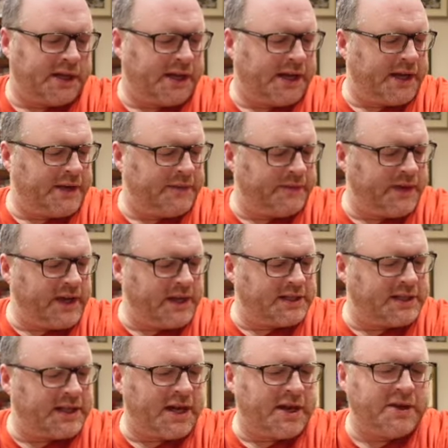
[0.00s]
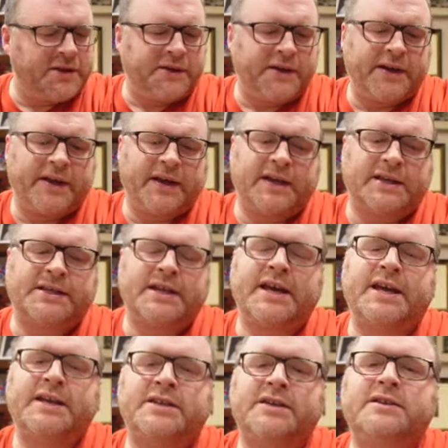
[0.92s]
And Vito is
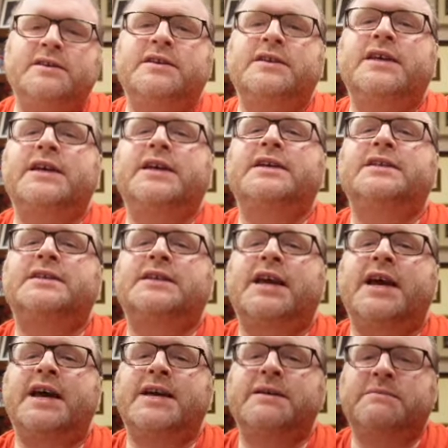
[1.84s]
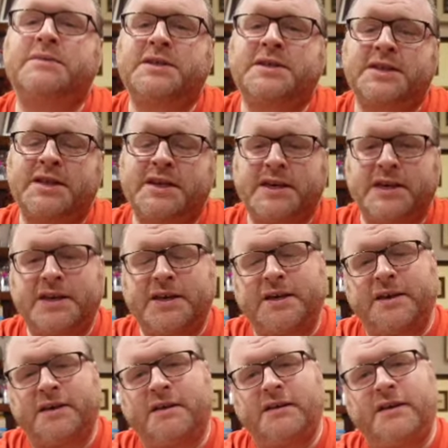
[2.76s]
hidden and he escapes
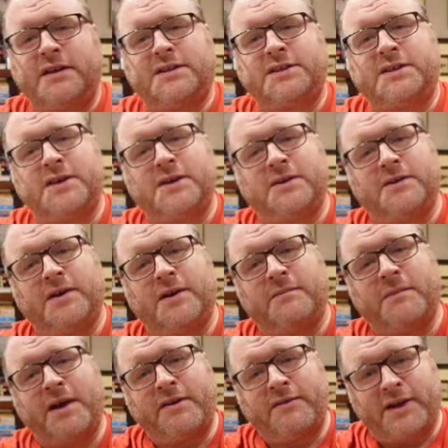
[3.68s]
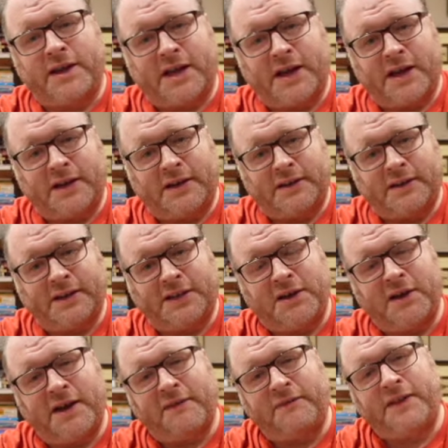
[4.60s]
to America, and
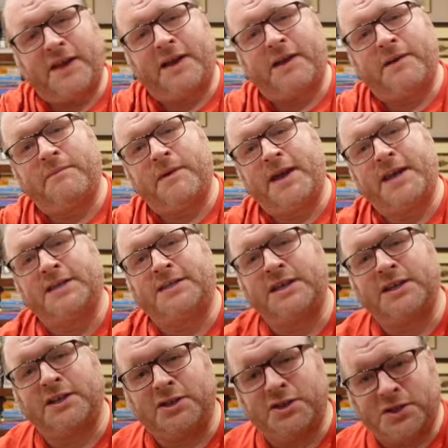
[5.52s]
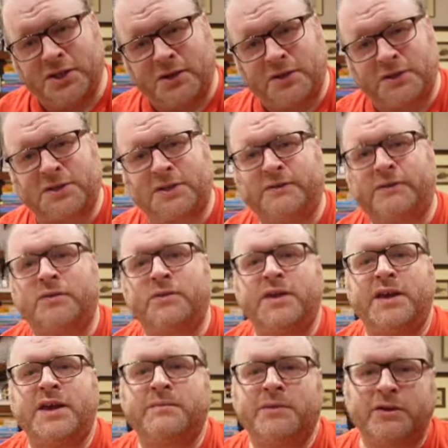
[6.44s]
you have that amazing shot of all
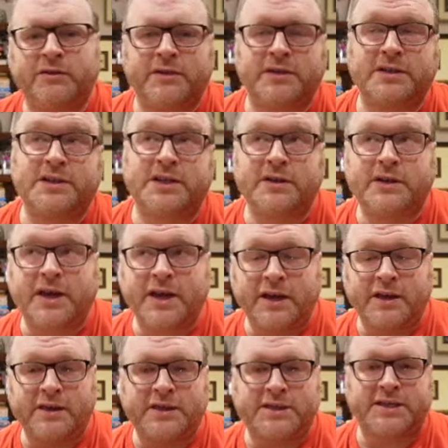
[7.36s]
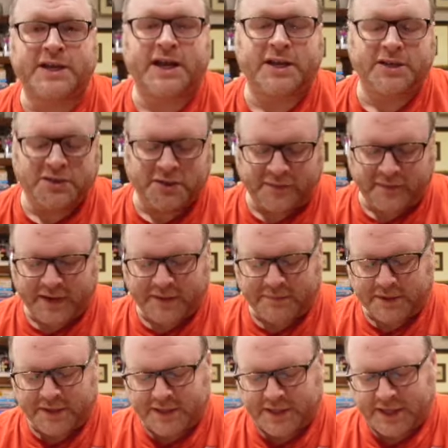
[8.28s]
the immigrants looking at the Statue of
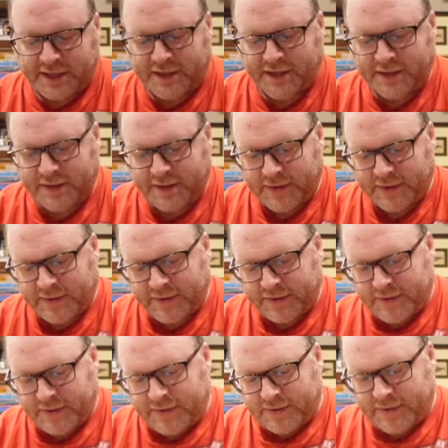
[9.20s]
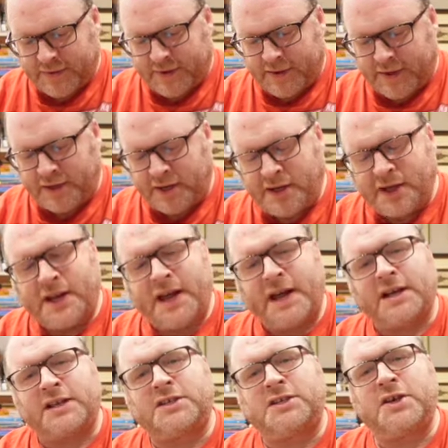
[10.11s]
Liberty. And then in
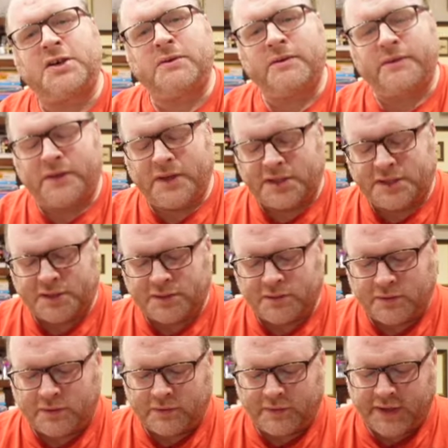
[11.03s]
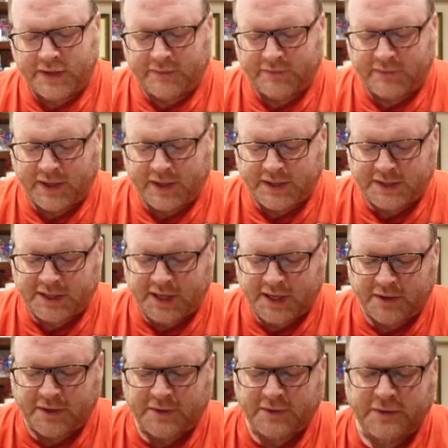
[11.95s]
Act 2 of this story,
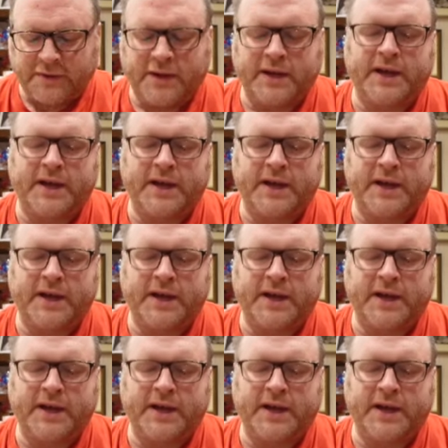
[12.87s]
Vito